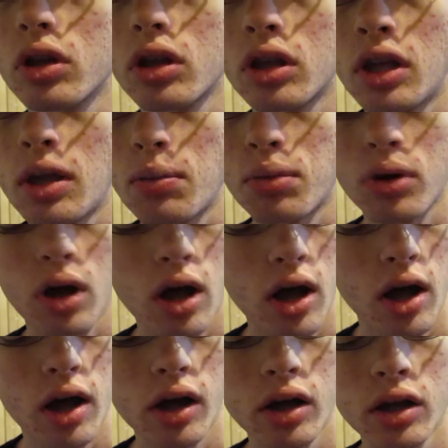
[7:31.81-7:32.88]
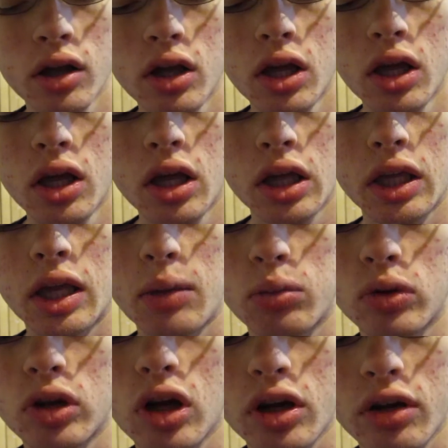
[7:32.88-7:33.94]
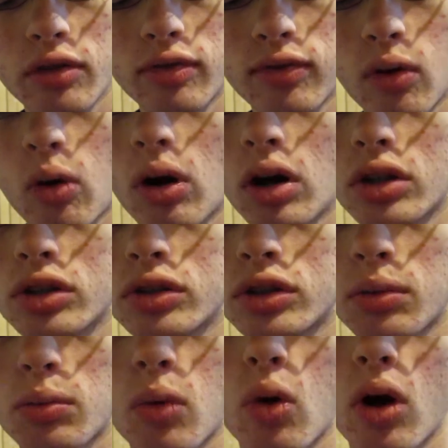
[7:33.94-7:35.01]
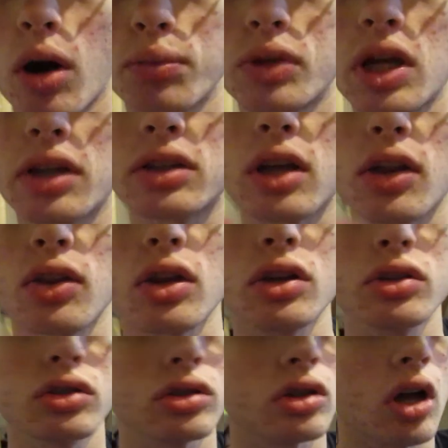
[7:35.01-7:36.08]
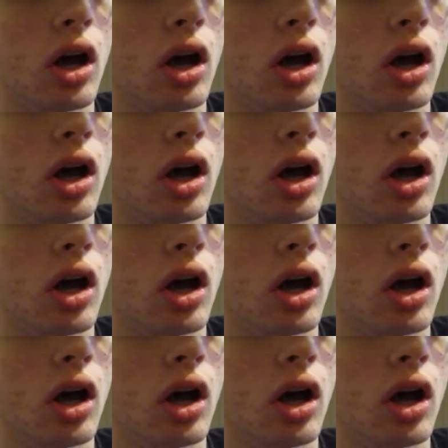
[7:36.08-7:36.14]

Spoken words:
Keep looking for some more updates on this.